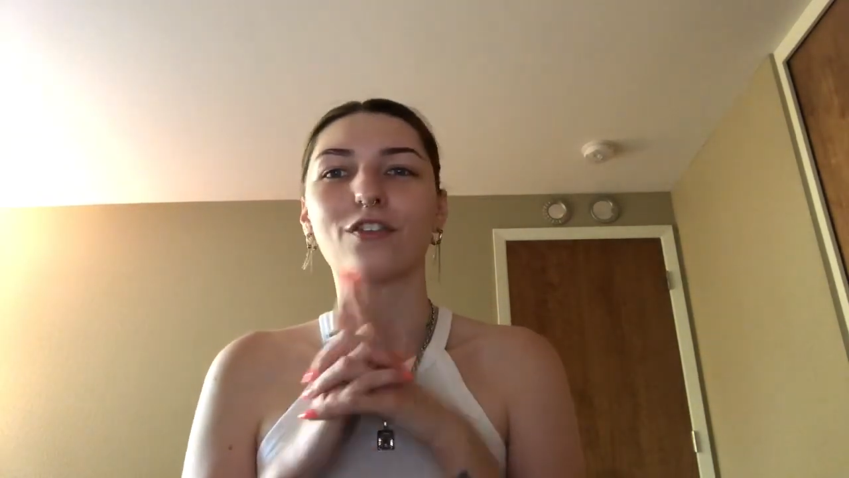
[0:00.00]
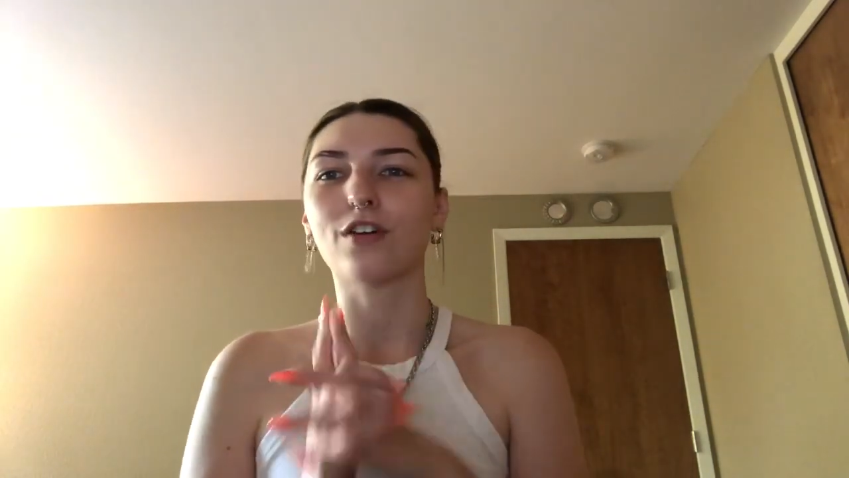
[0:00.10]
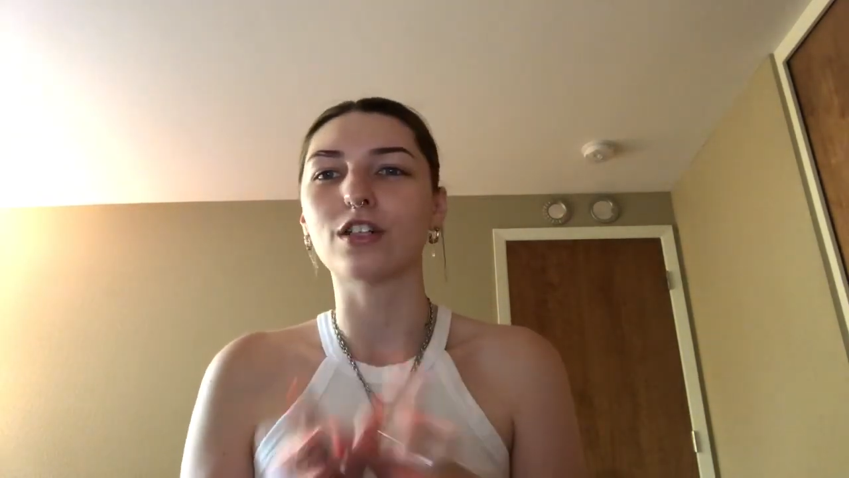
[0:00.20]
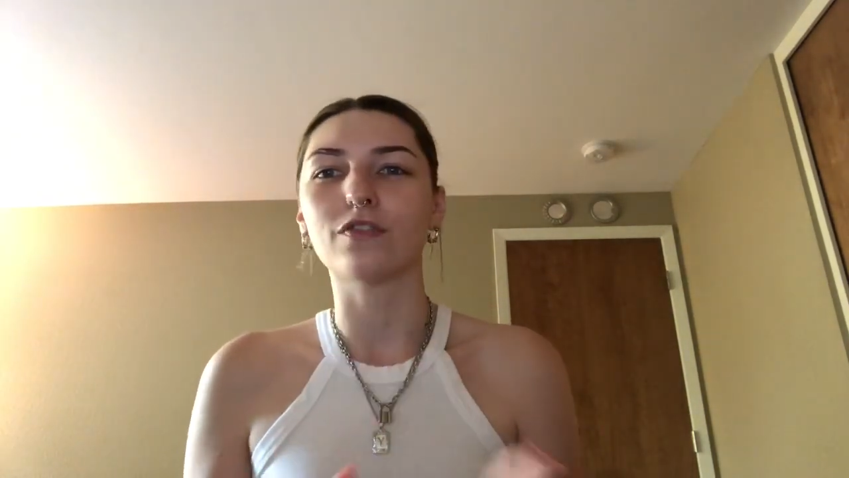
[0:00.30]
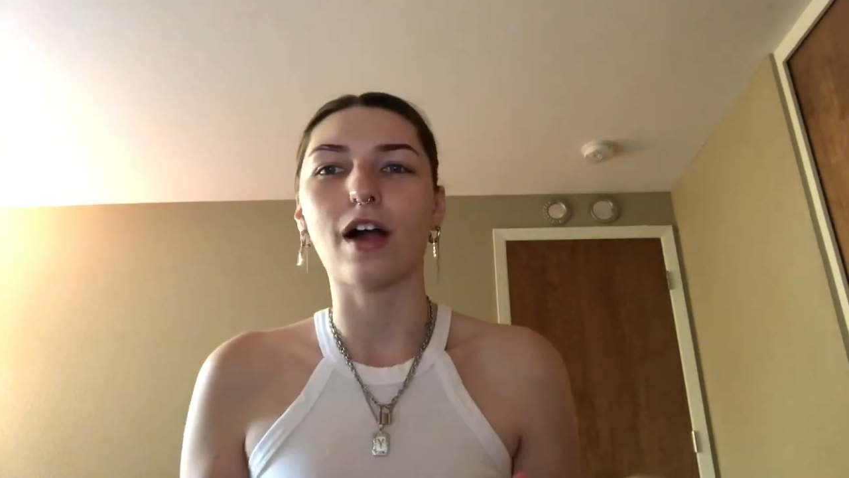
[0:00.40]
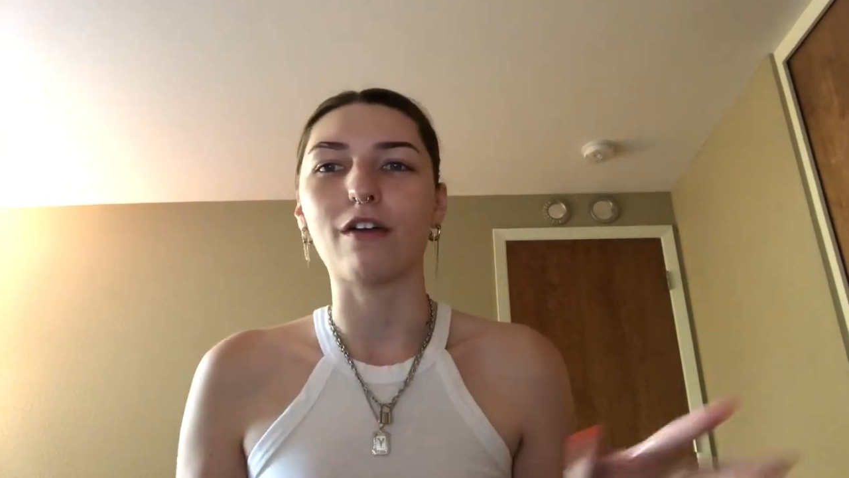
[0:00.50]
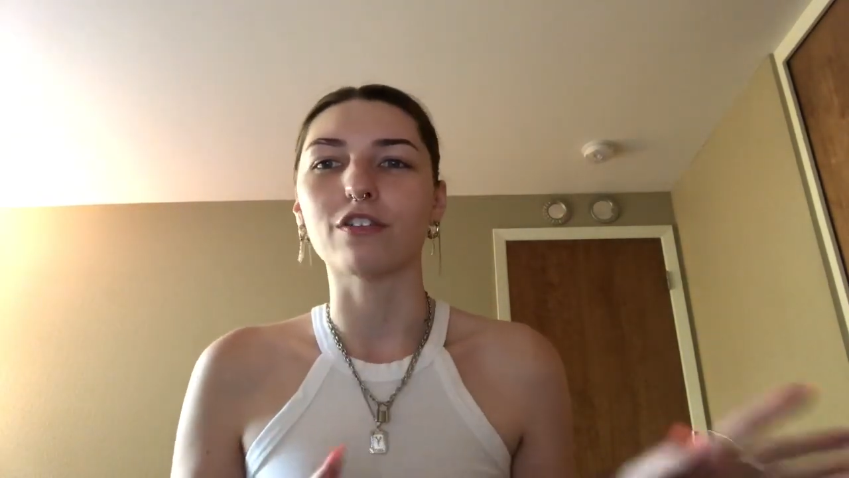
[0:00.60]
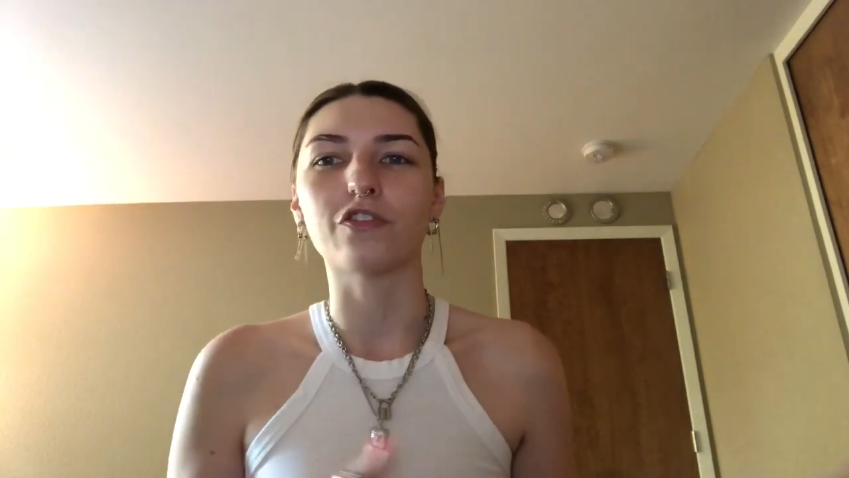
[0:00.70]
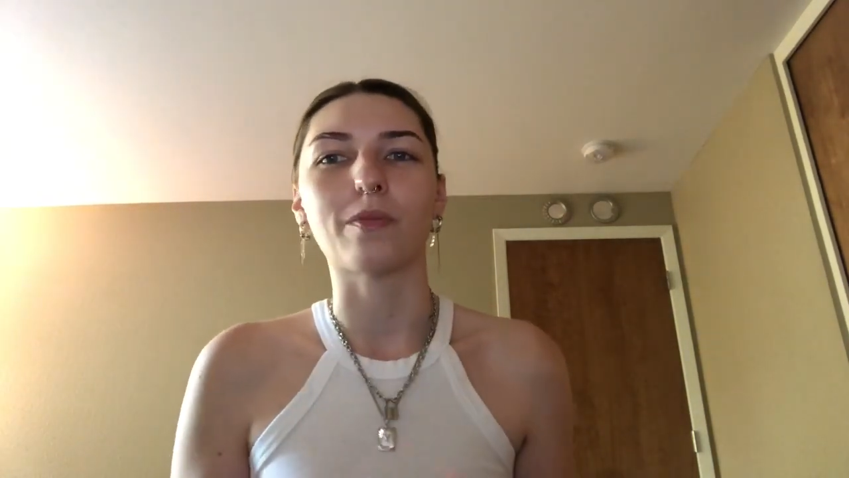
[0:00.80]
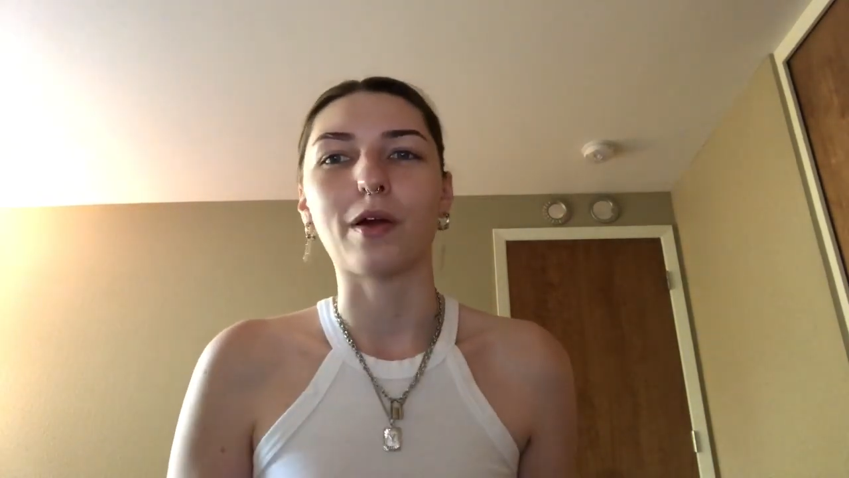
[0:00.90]
fresh
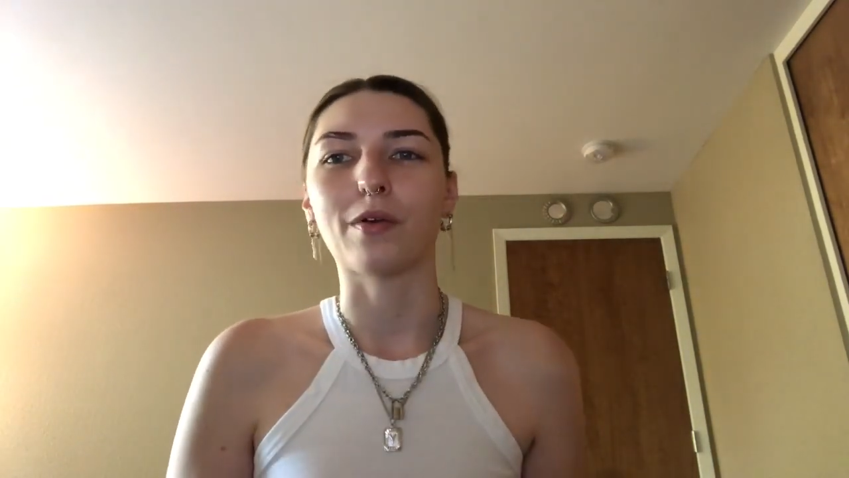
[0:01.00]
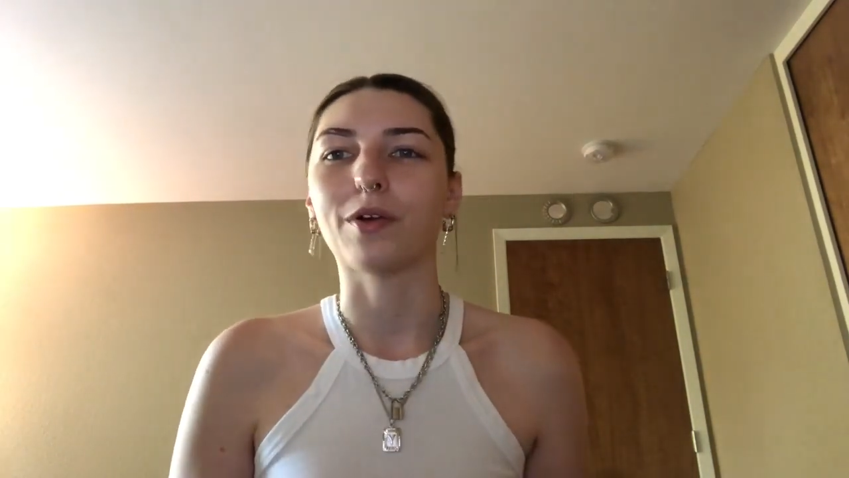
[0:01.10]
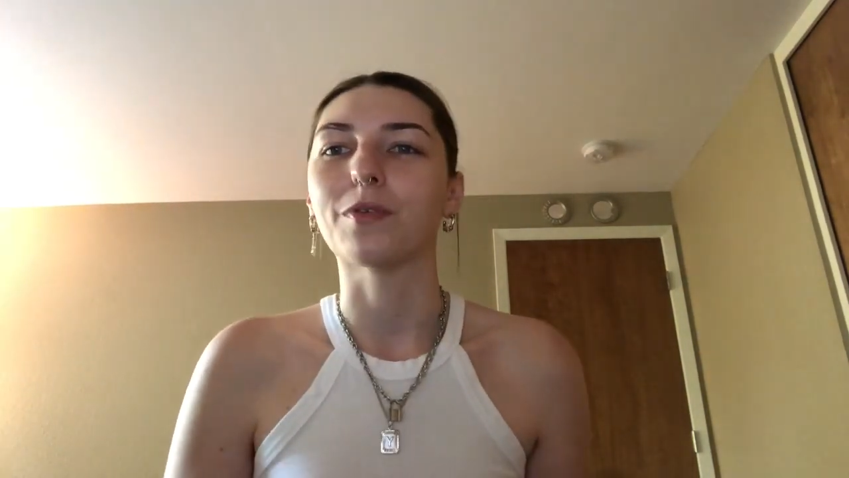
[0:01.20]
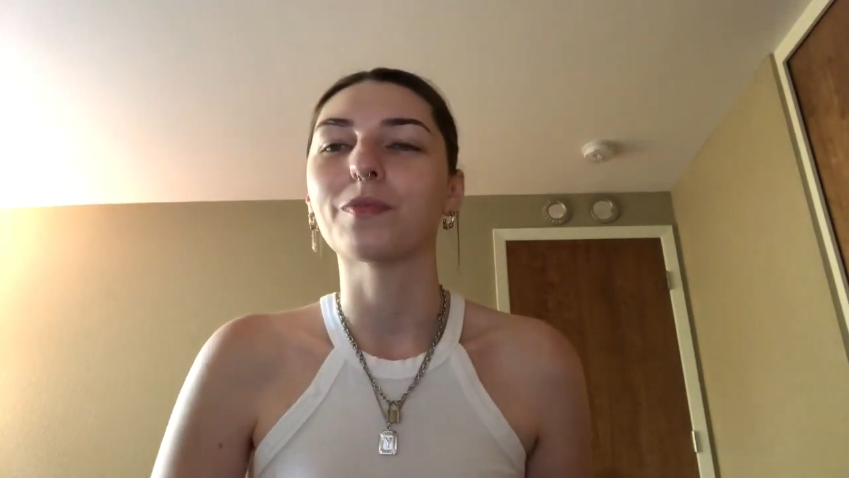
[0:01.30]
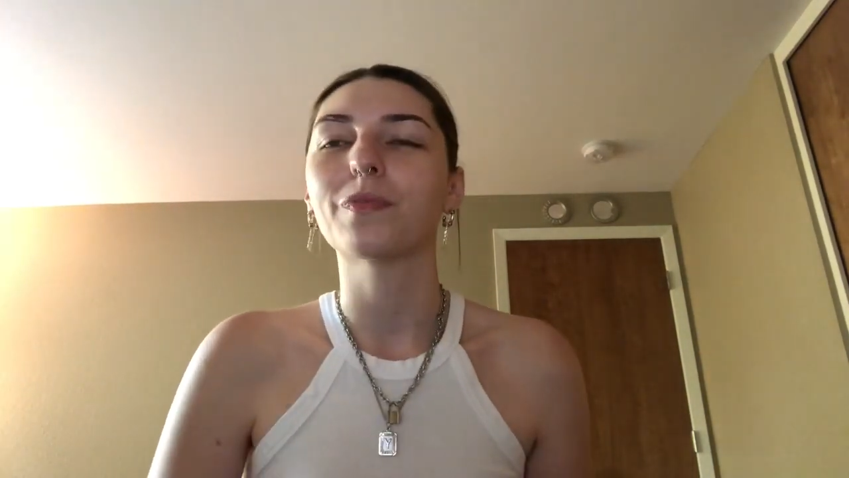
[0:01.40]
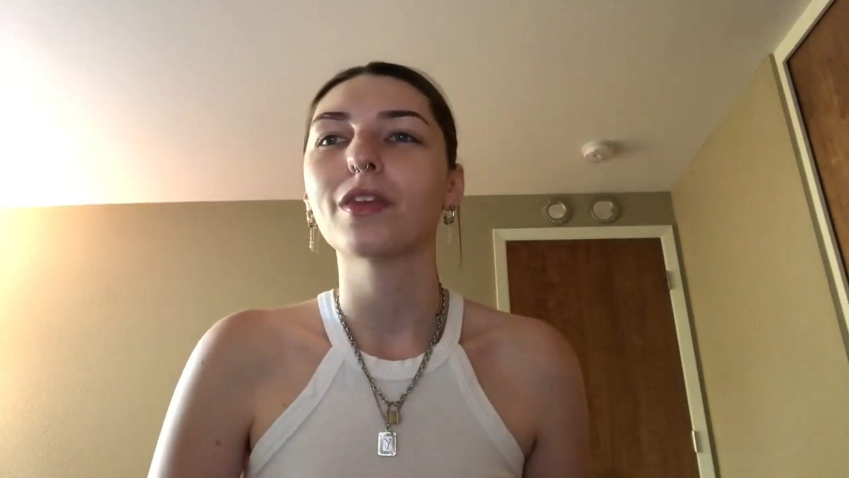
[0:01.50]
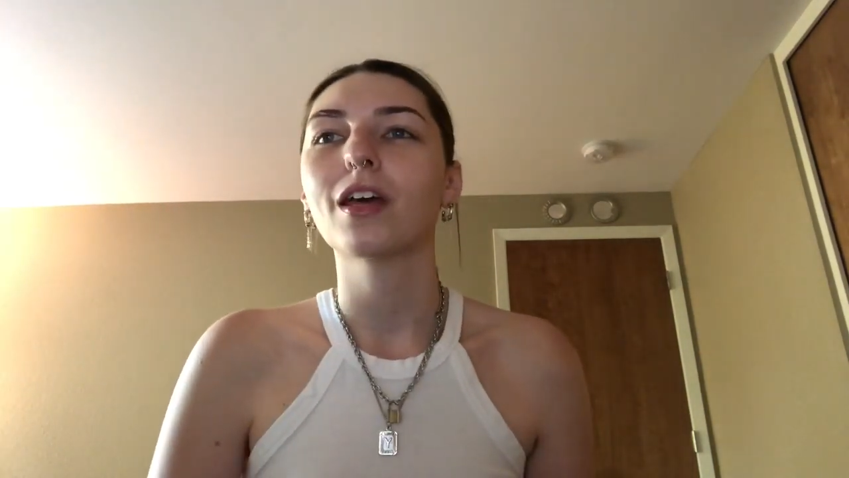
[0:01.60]
flowers for my room,